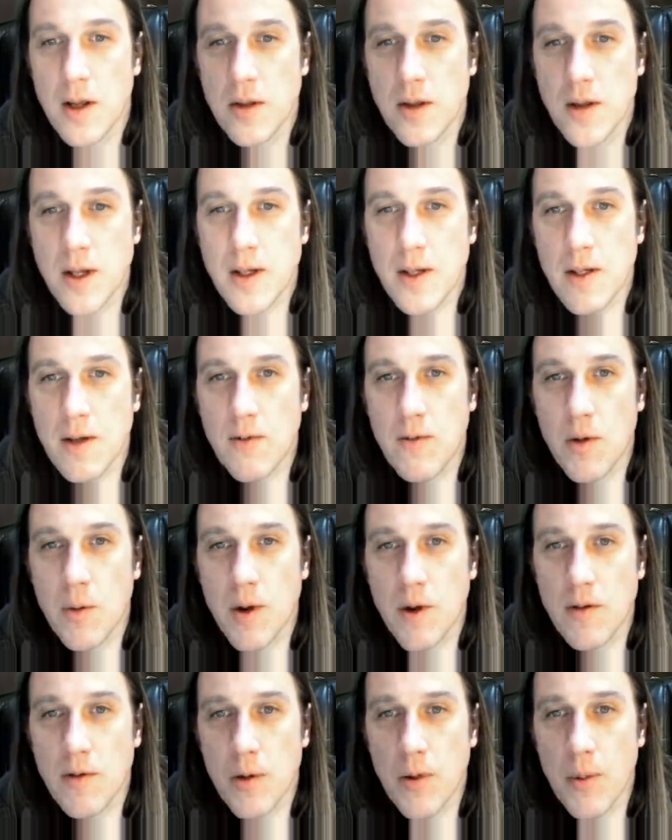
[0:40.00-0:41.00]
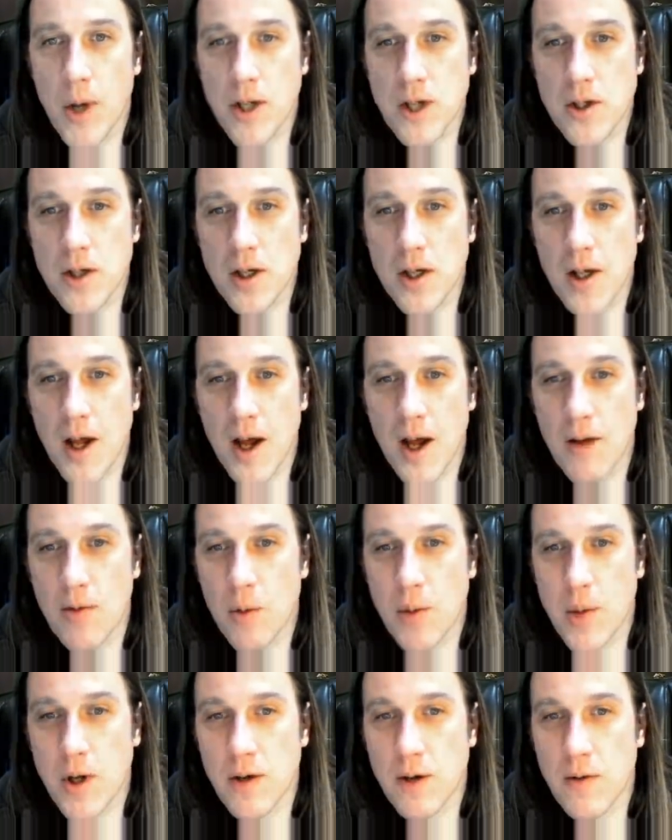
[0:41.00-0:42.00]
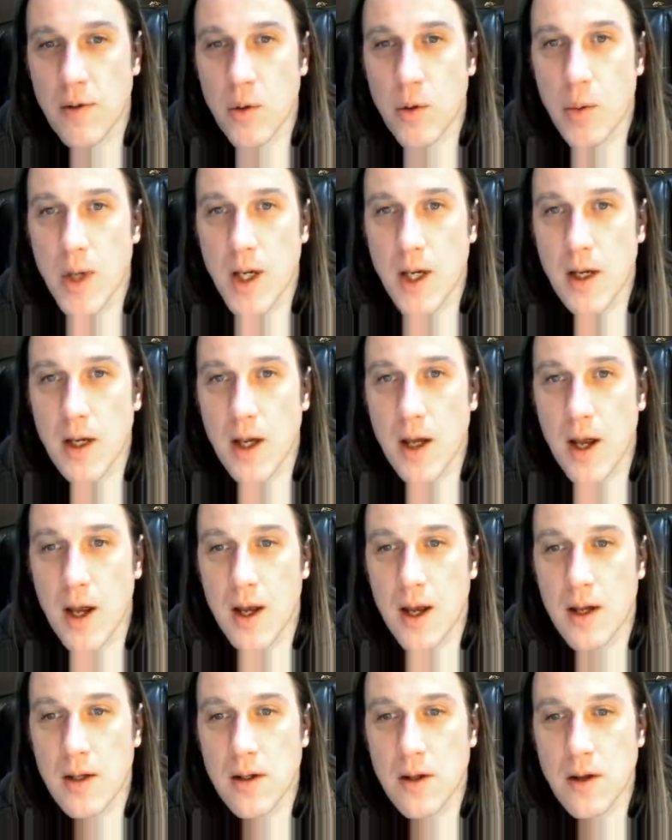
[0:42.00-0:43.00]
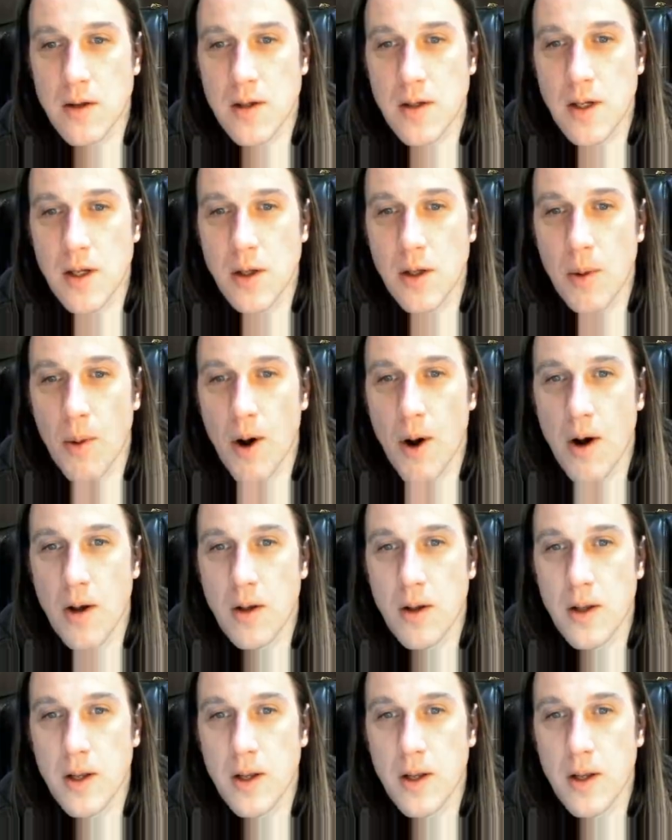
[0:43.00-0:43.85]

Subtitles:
Thanks everyone for watching. Have a wonderful week, and I'll see you all